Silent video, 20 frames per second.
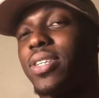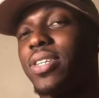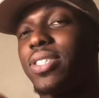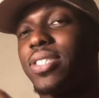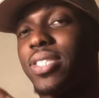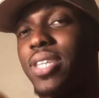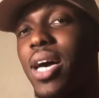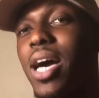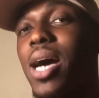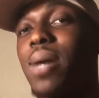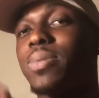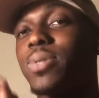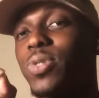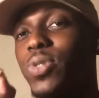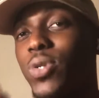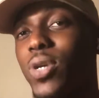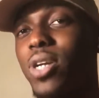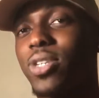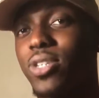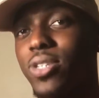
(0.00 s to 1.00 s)
times
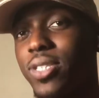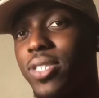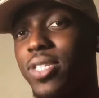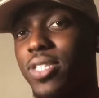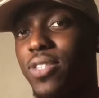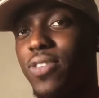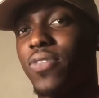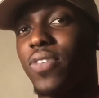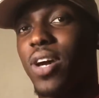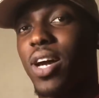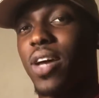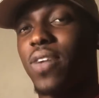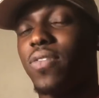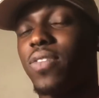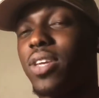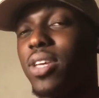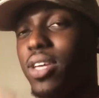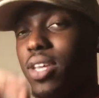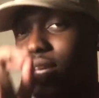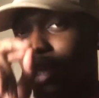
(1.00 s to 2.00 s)
365
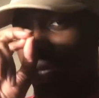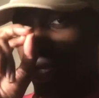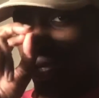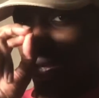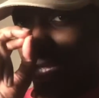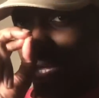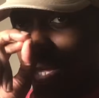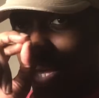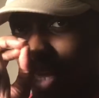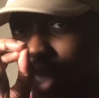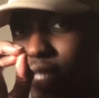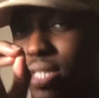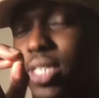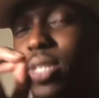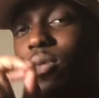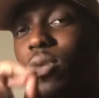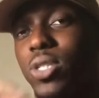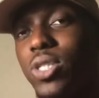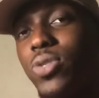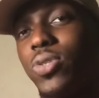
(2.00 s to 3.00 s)
and see
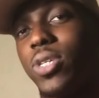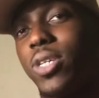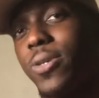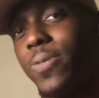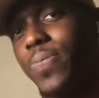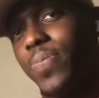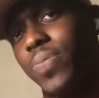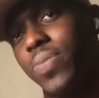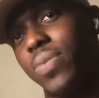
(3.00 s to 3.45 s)
what you get.